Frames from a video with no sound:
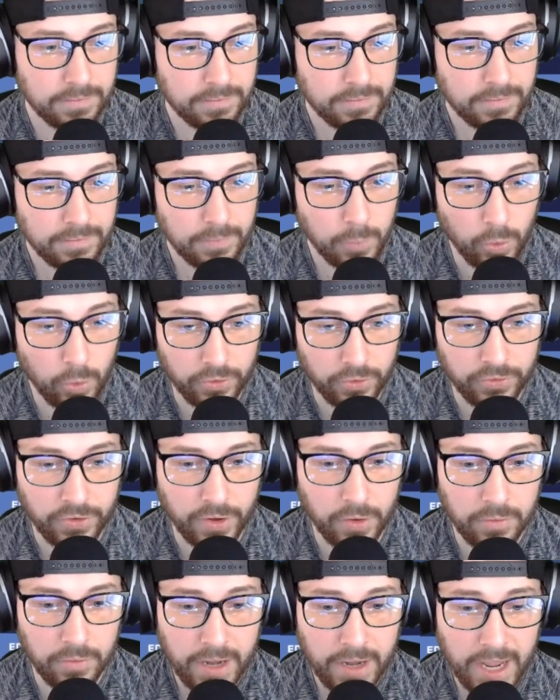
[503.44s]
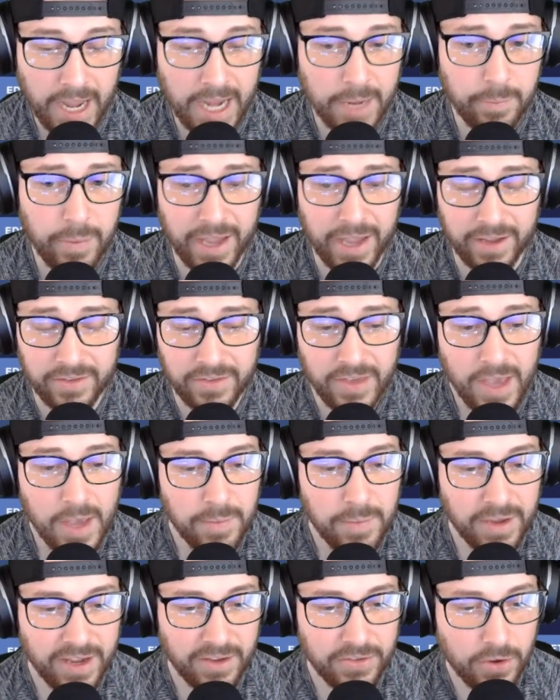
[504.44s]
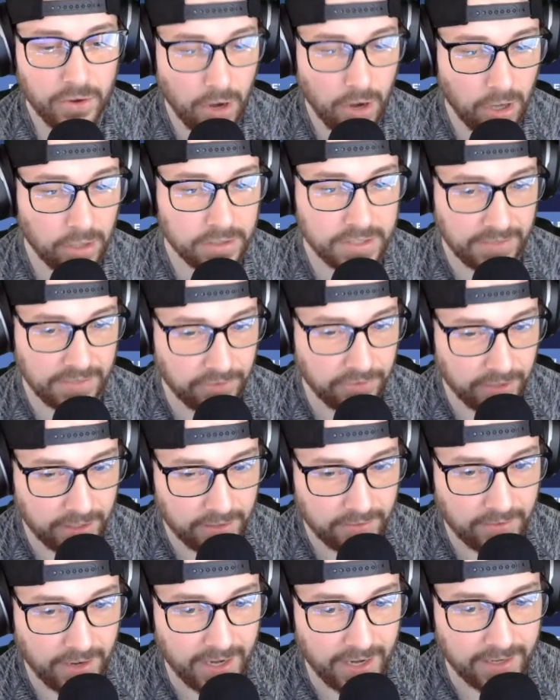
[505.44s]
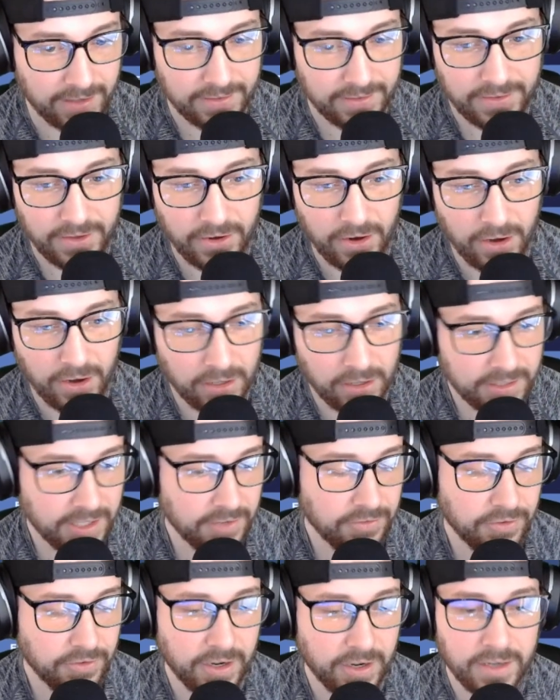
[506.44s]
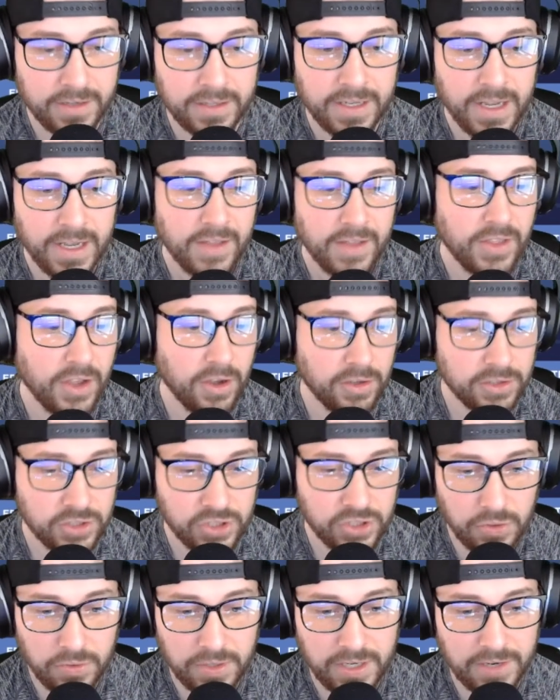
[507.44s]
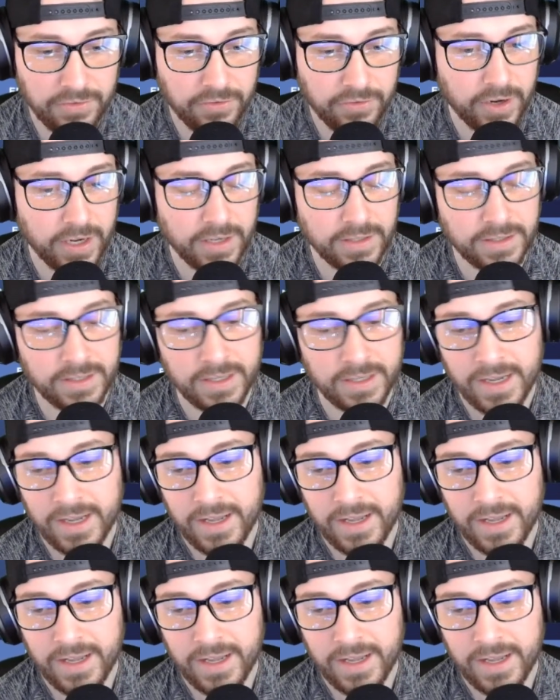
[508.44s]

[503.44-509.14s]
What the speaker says: Warzone, Apex, because they're all different, right? They're all different. They all shoot different.